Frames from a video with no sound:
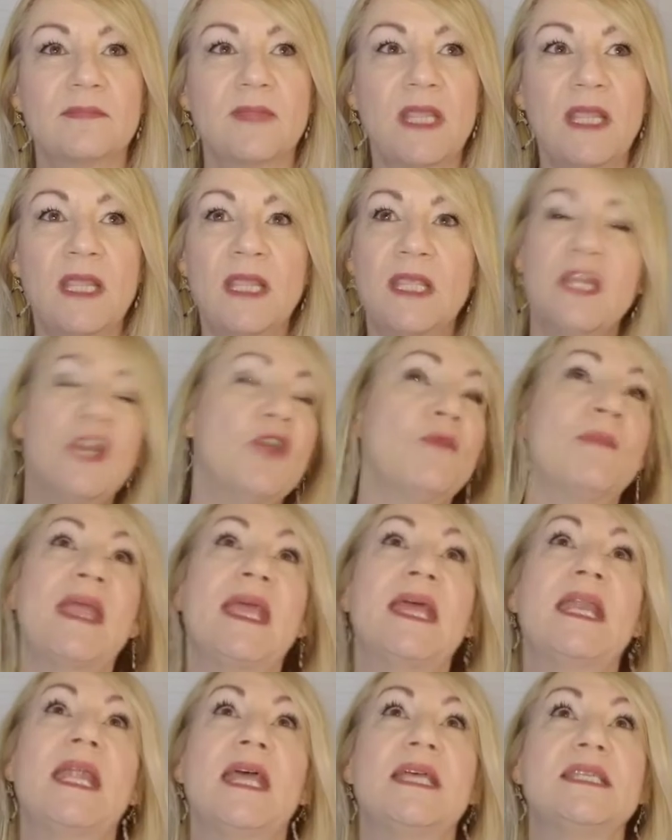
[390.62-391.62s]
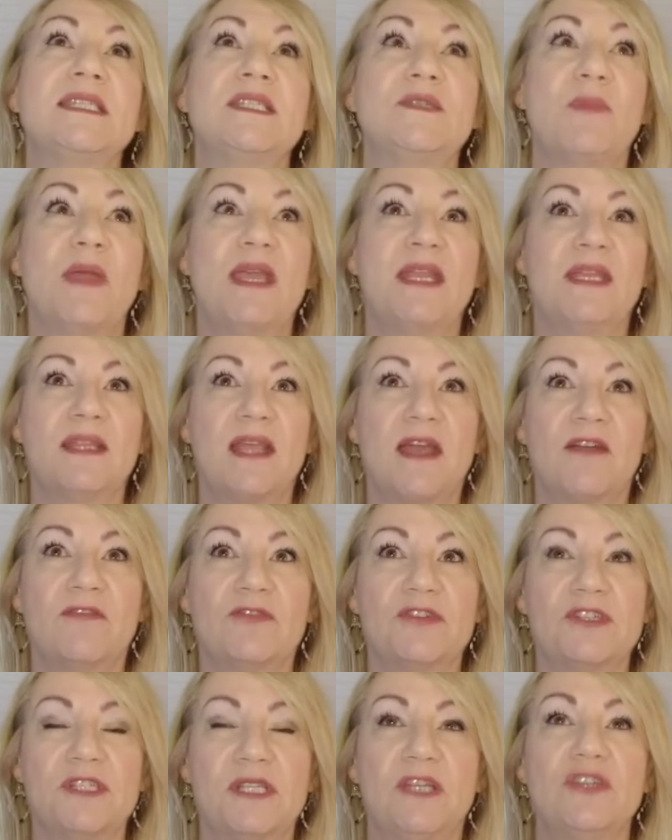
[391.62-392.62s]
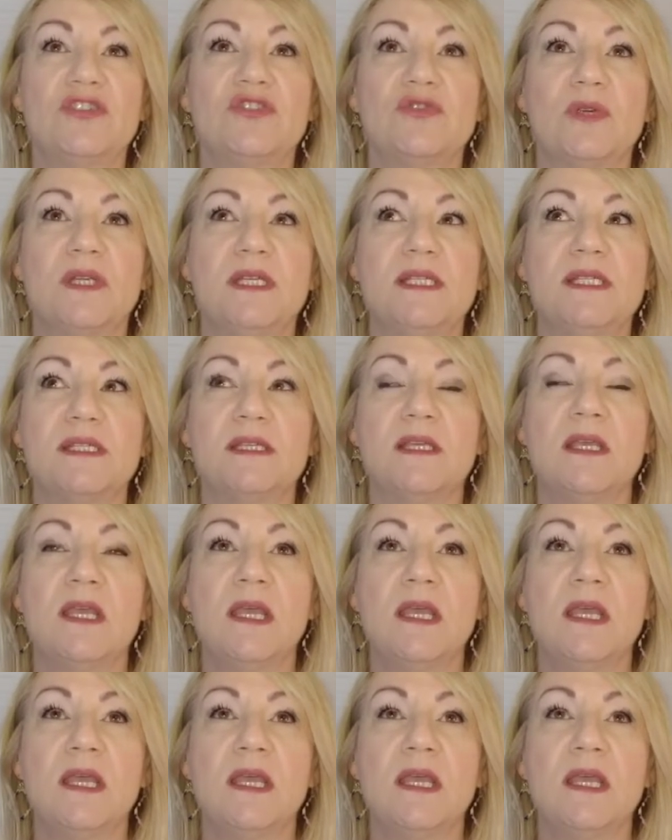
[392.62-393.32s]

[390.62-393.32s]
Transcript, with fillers: You know, man has debated that for centuries.